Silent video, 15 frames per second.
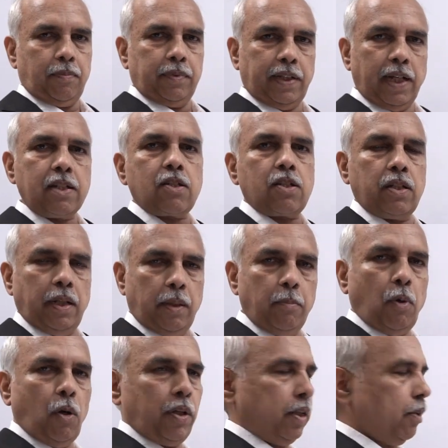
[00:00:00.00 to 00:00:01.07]
That's
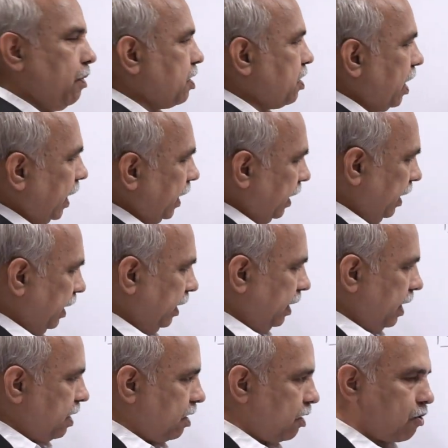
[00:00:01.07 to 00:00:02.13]
important question. I can
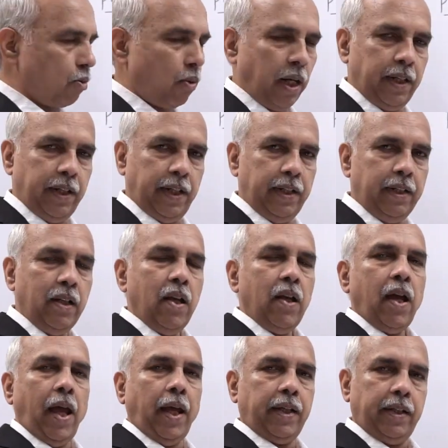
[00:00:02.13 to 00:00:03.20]
increase this to 100,
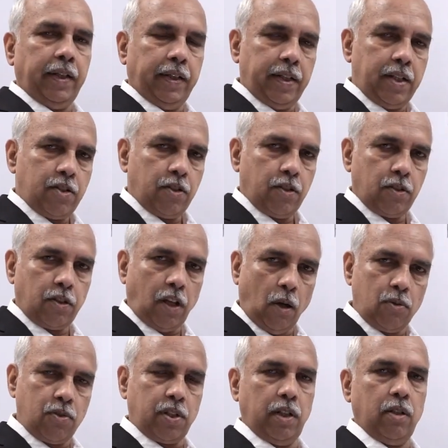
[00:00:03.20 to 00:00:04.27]
I can increase it to
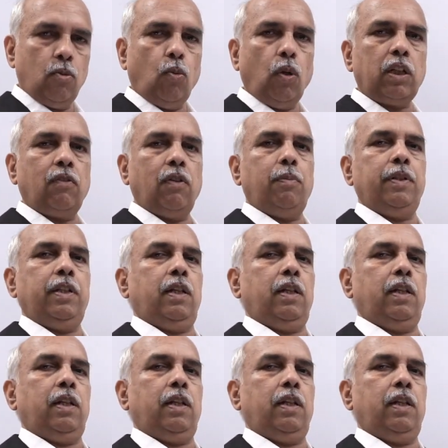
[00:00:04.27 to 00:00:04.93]
1000, whatever be